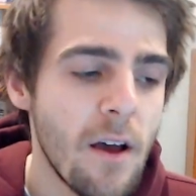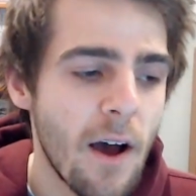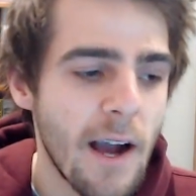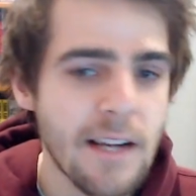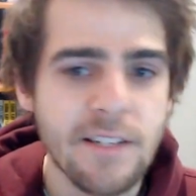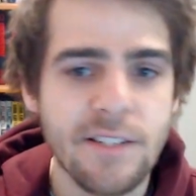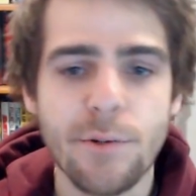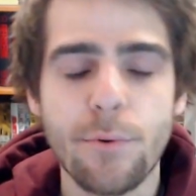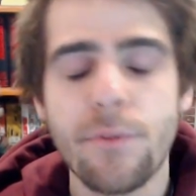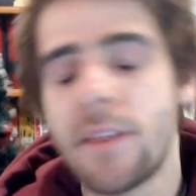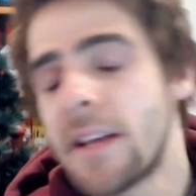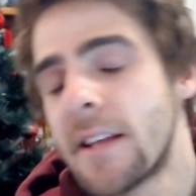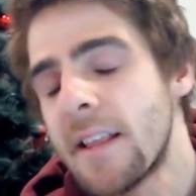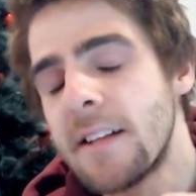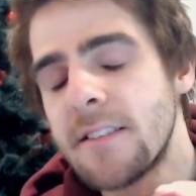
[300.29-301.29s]
I do
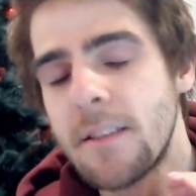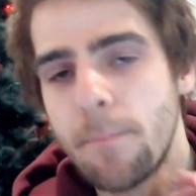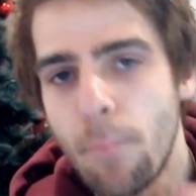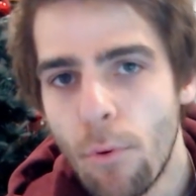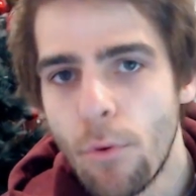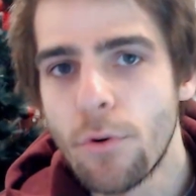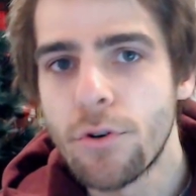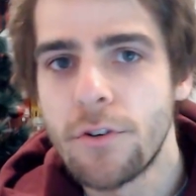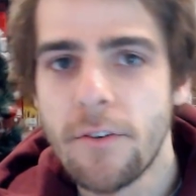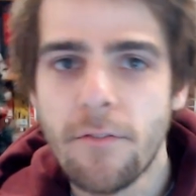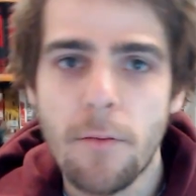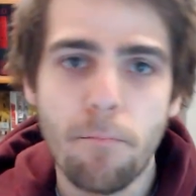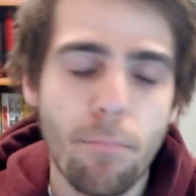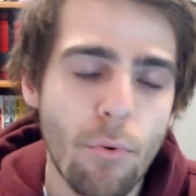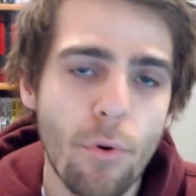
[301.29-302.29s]
think that's the portion of
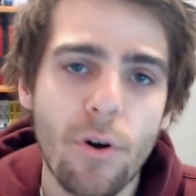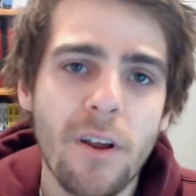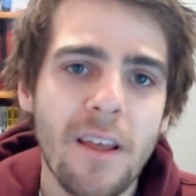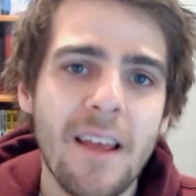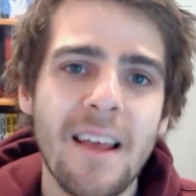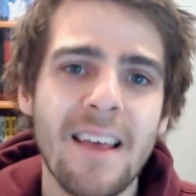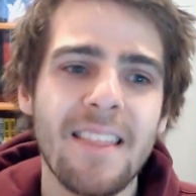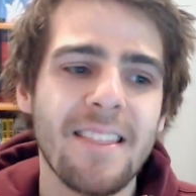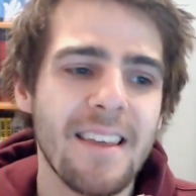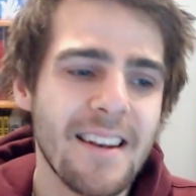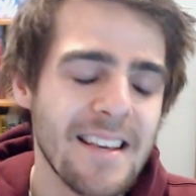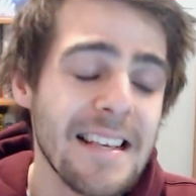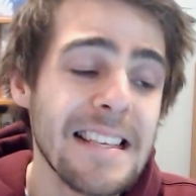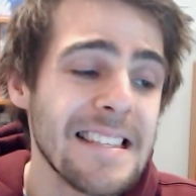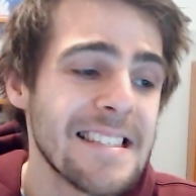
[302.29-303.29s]
the book that
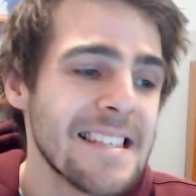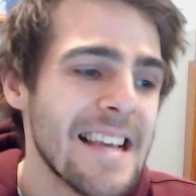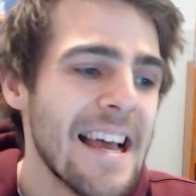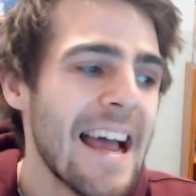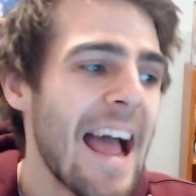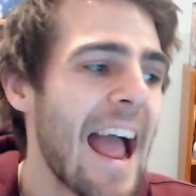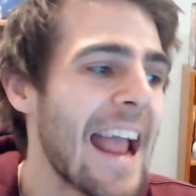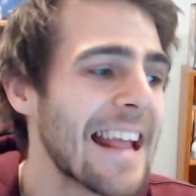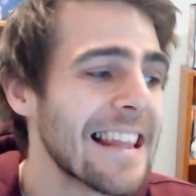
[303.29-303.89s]
is a